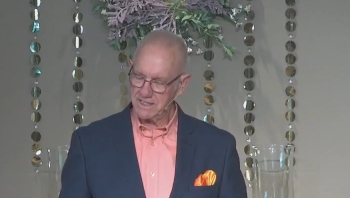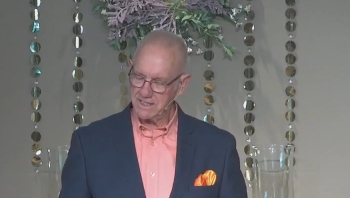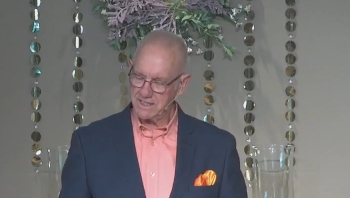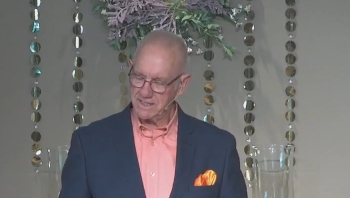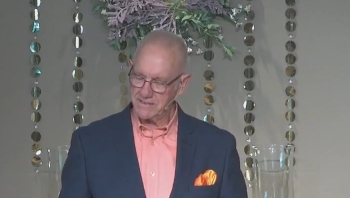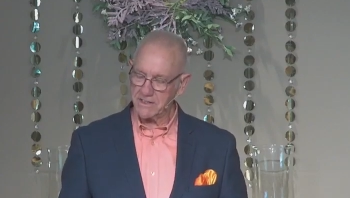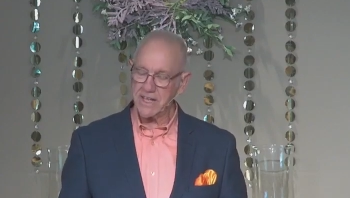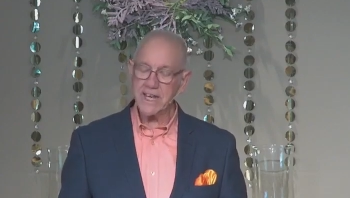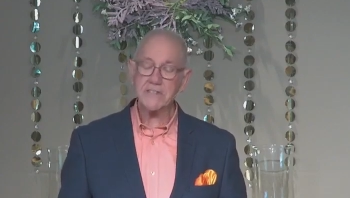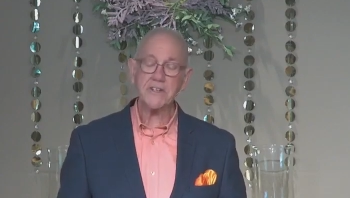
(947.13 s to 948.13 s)
I'm
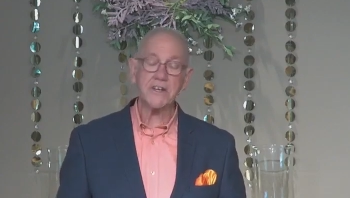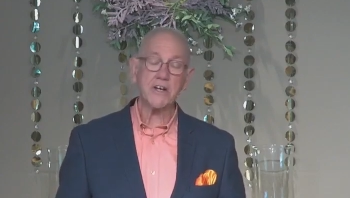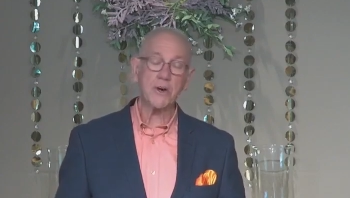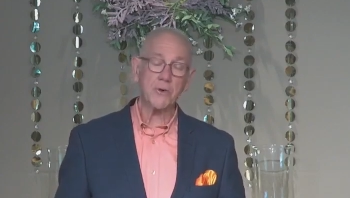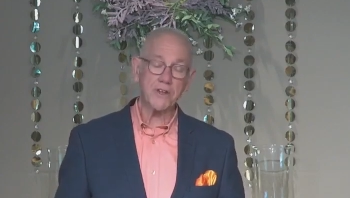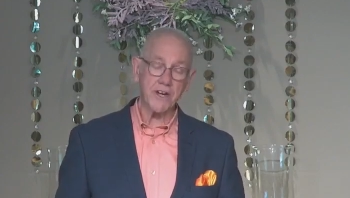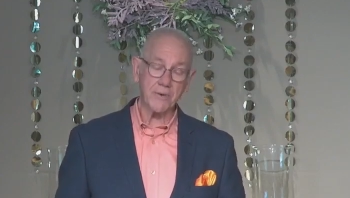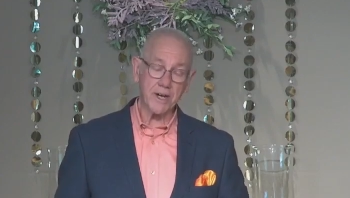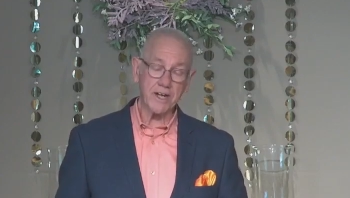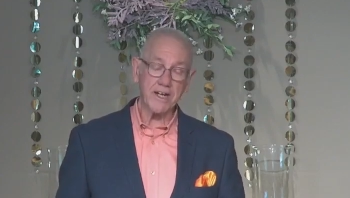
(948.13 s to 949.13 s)
going to ask you to go
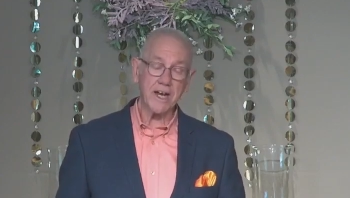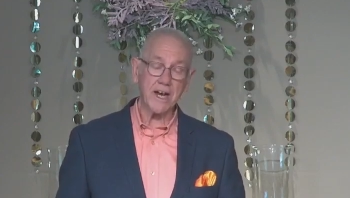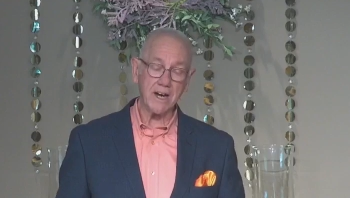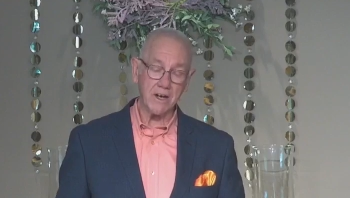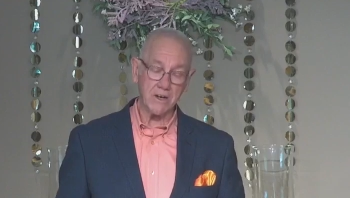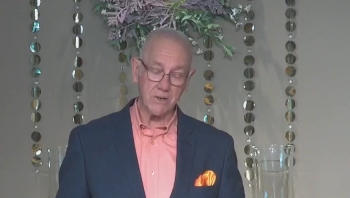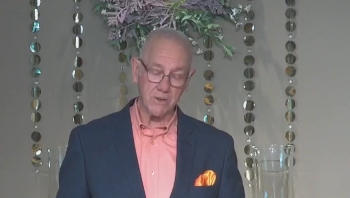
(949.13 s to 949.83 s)
there right now.